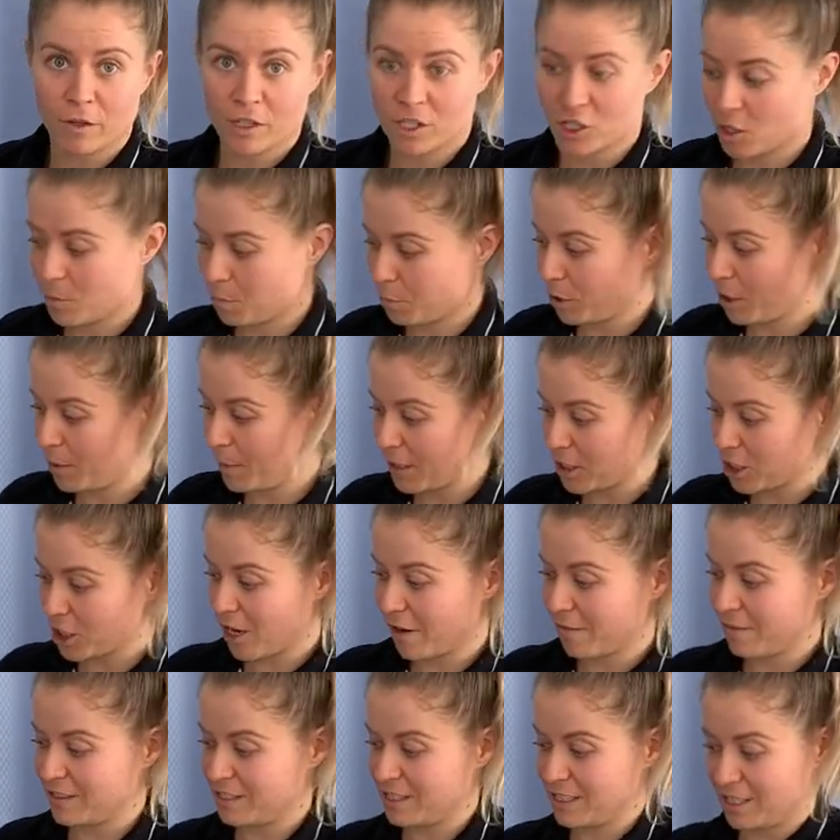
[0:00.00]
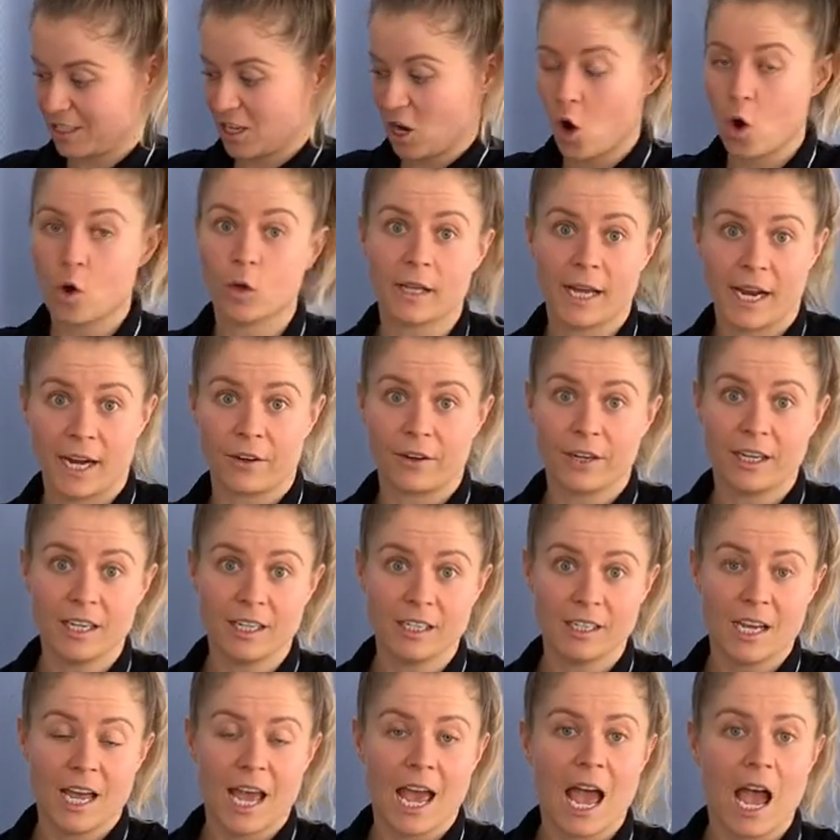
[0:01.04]
So it pretty much covers this whole area,
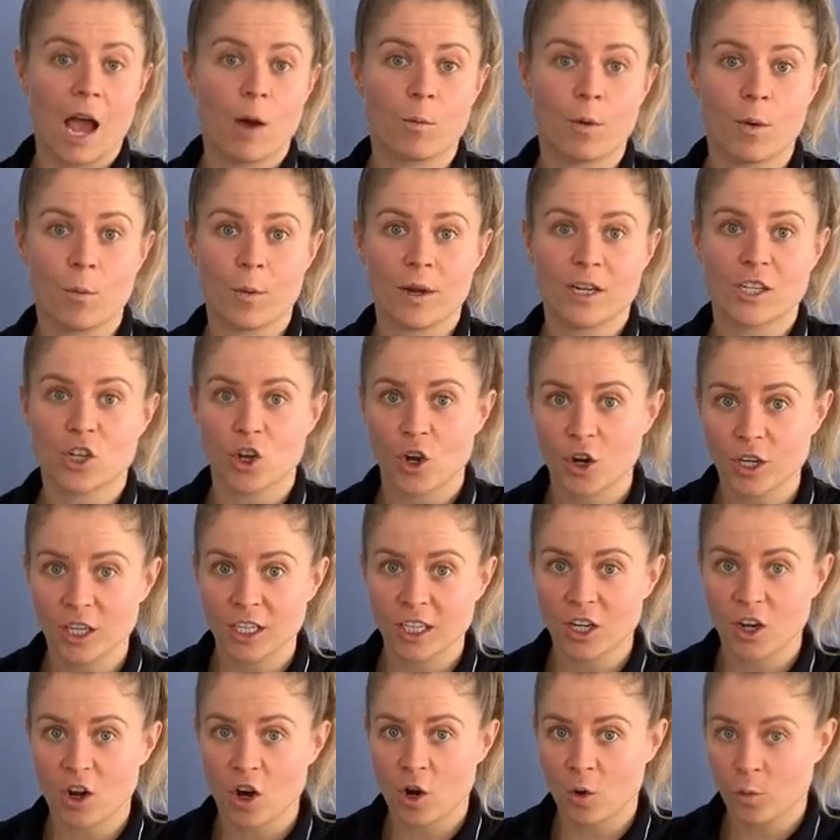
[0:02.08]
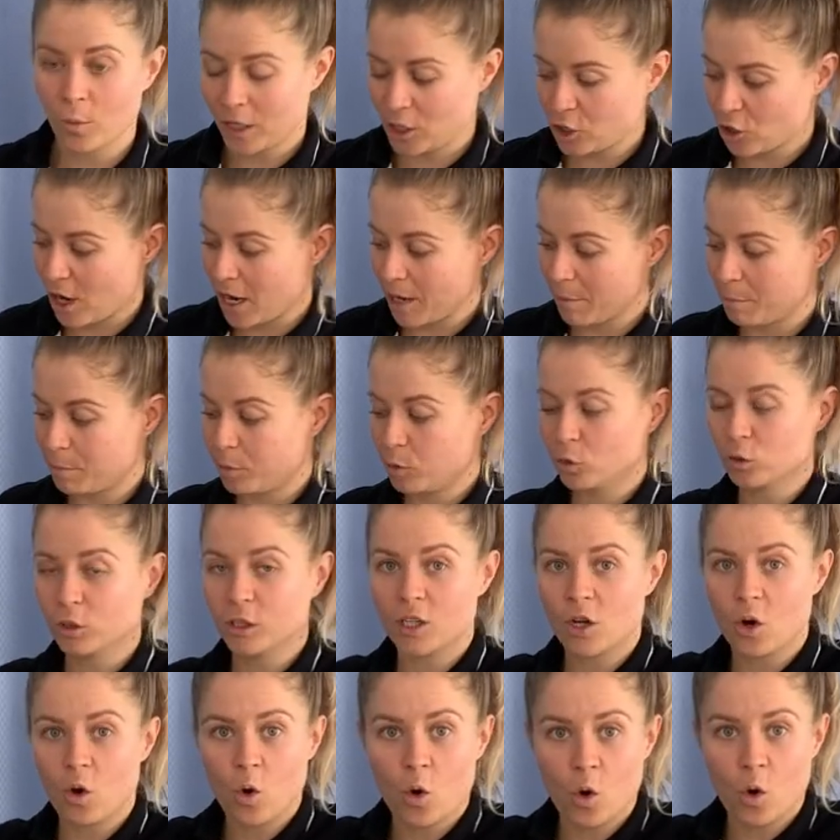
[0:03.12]
and when we're turning it on, we're trying to pull it
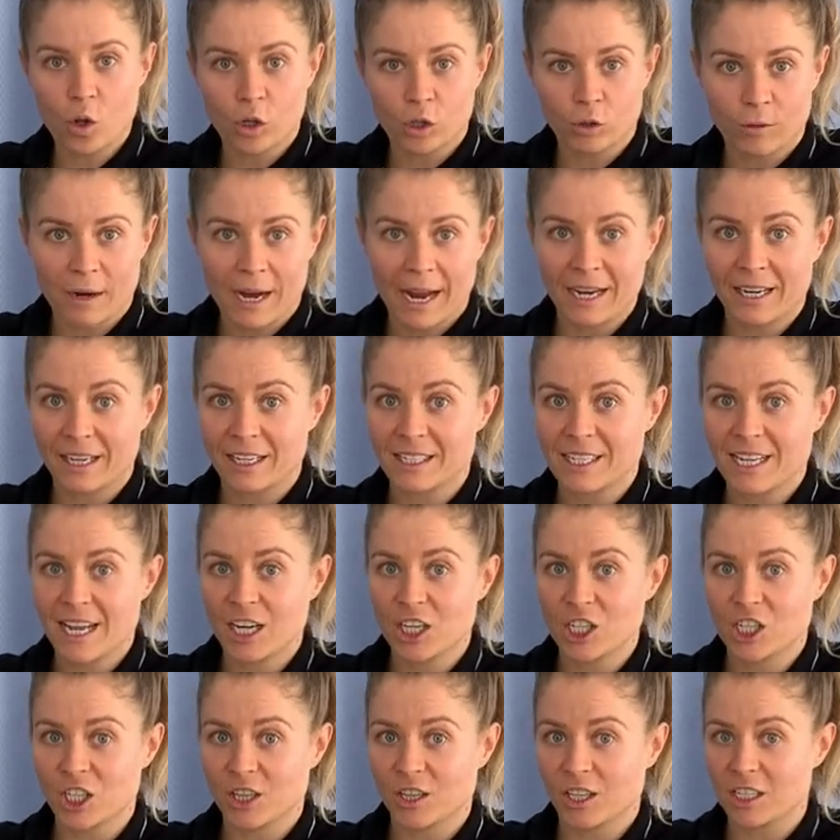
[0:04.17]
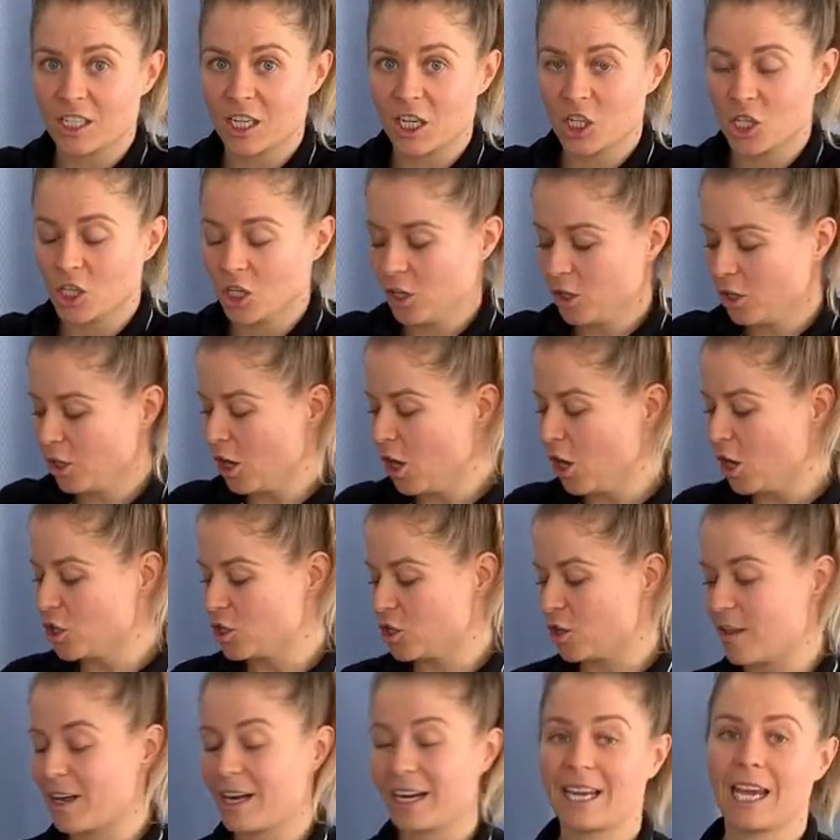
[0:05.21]
all around and tension the tissue so
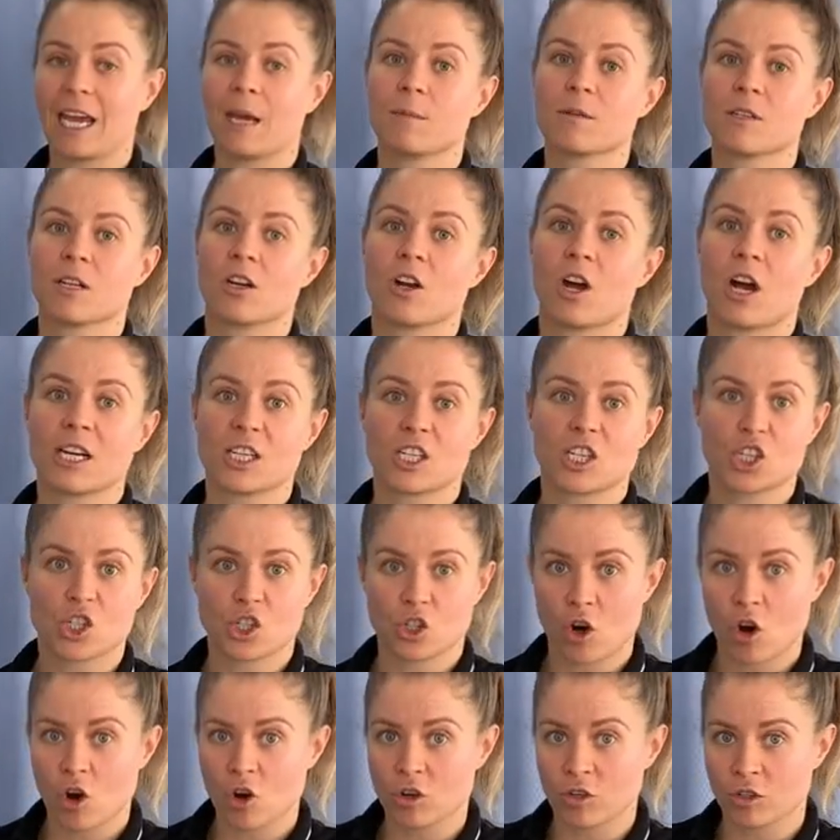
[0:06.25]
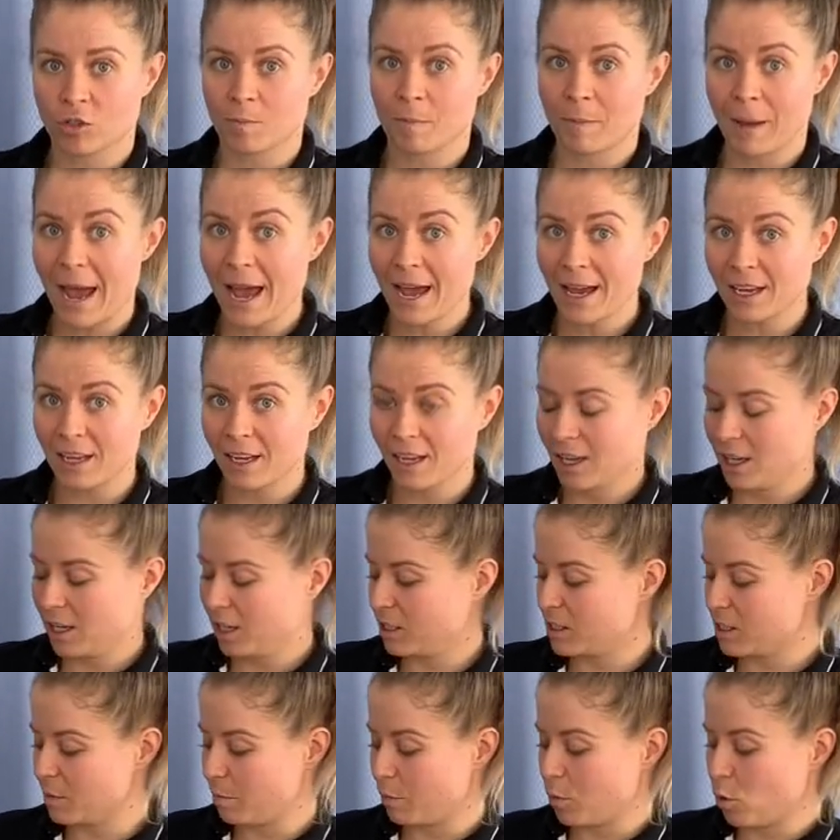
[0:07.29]
that it keeps a nice strong back,
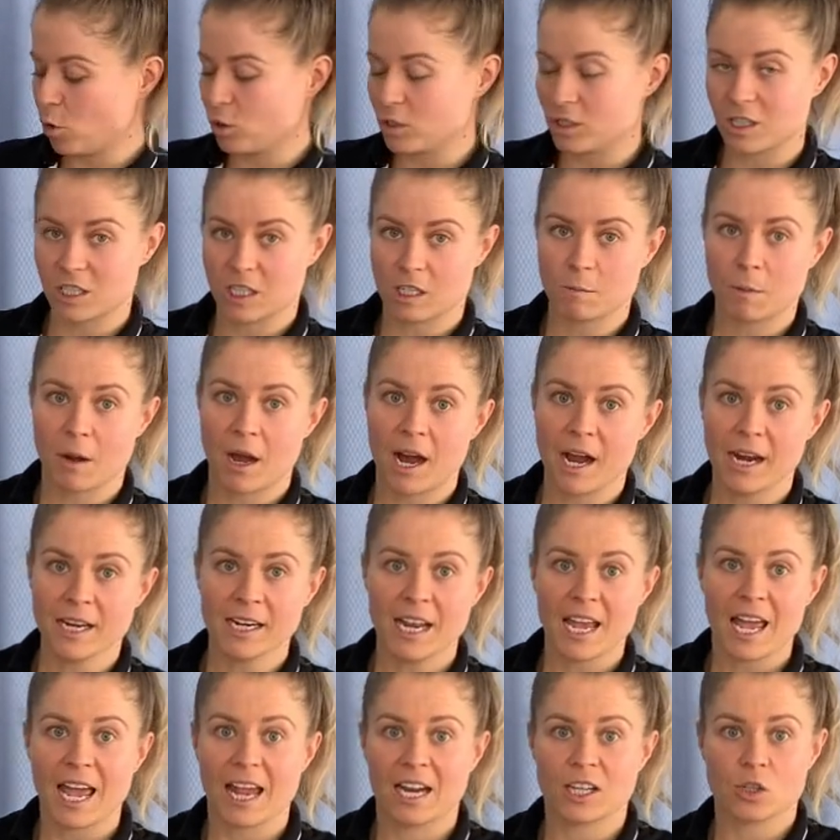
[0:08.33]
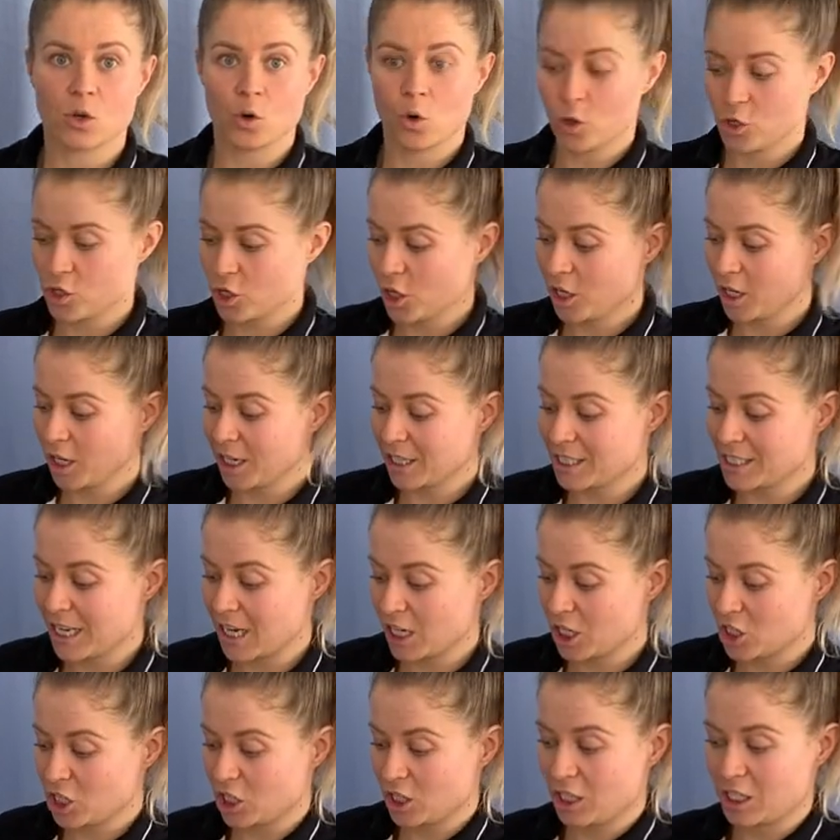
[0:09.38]
supports the spine, and it's also going to
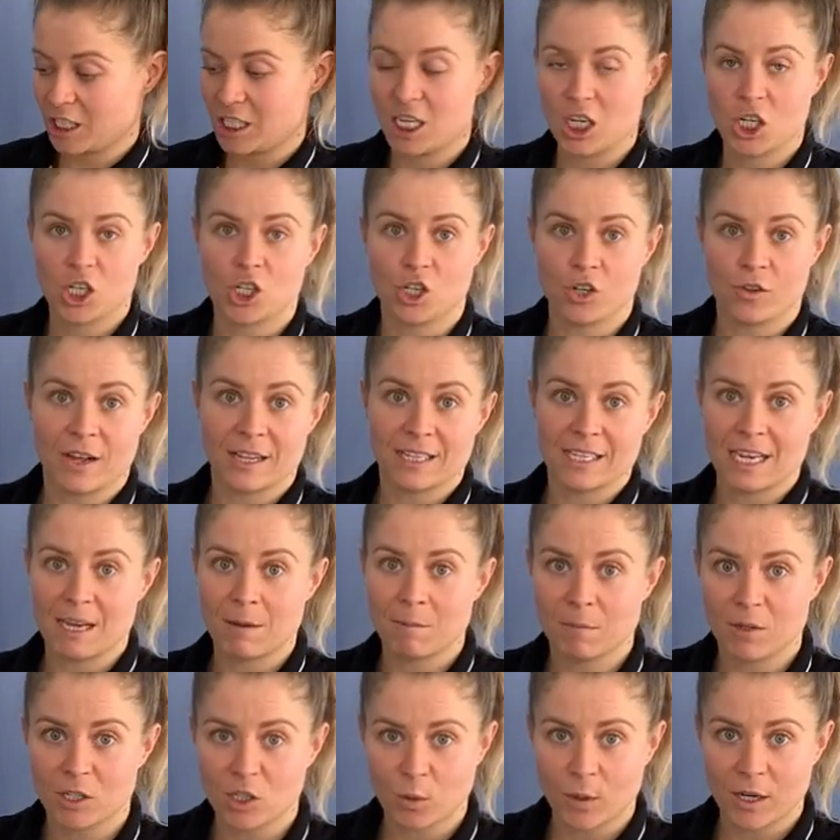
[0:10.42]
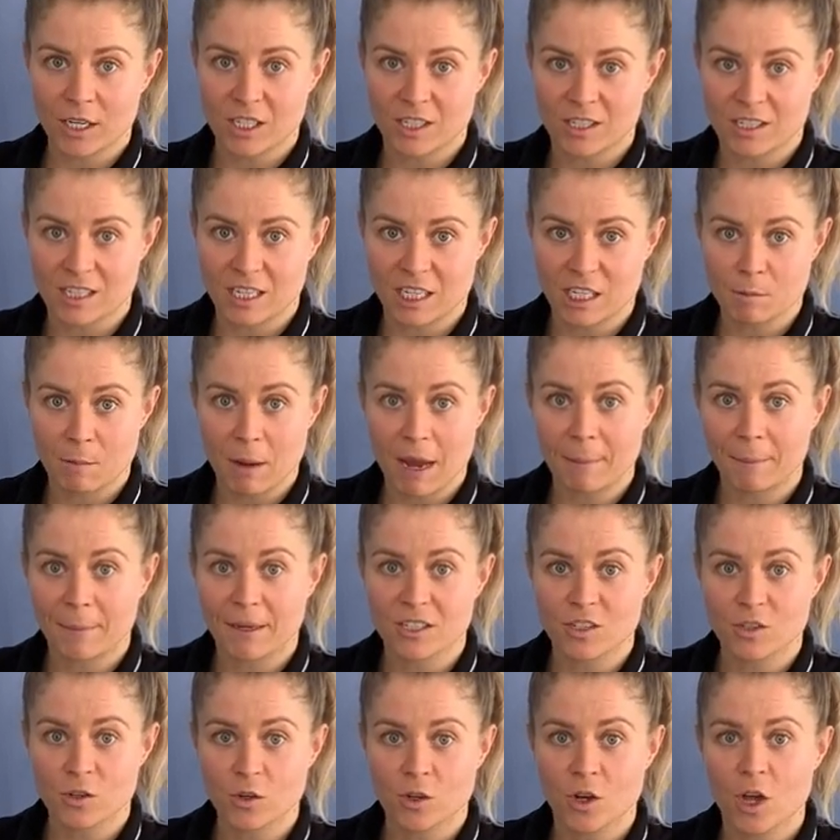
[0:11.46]
tension the tissue that's in between your six-pack
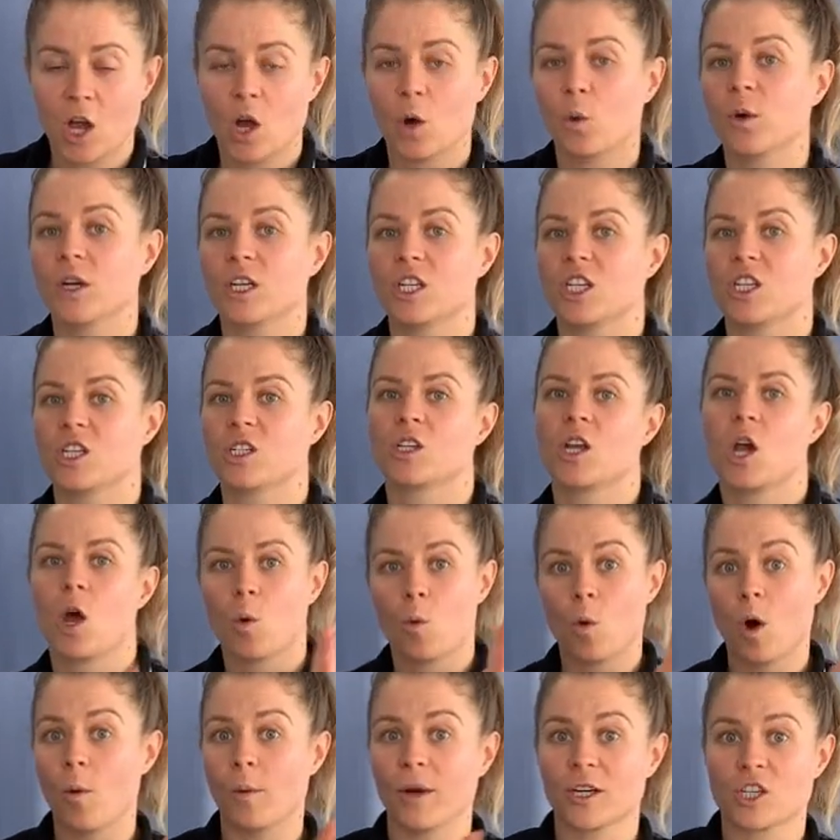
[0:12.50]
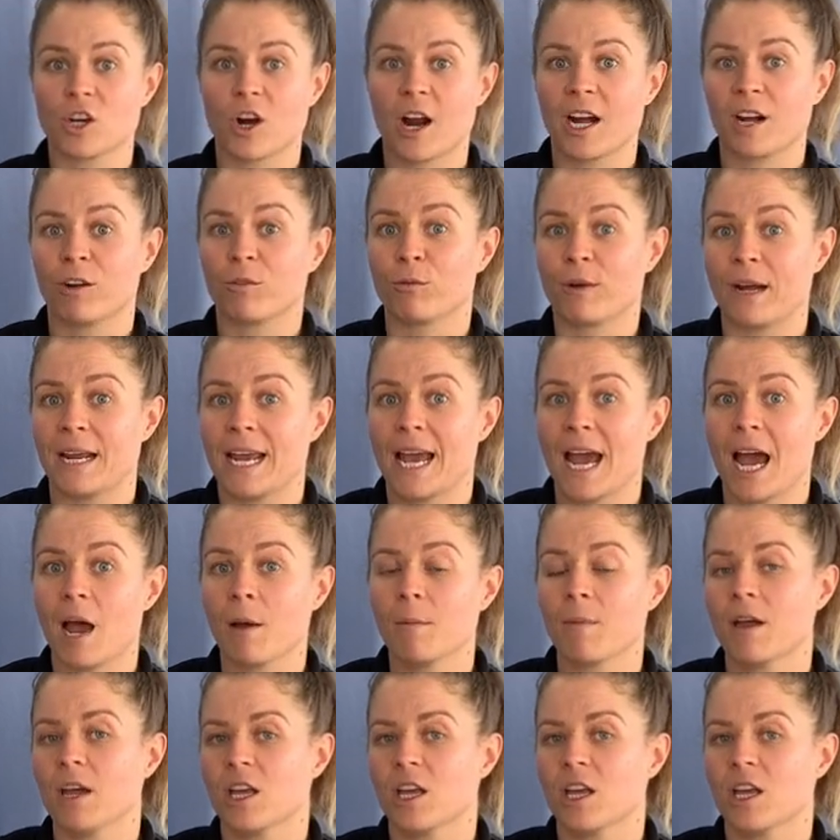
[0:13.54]
muscle, which is what we're trying to rehab.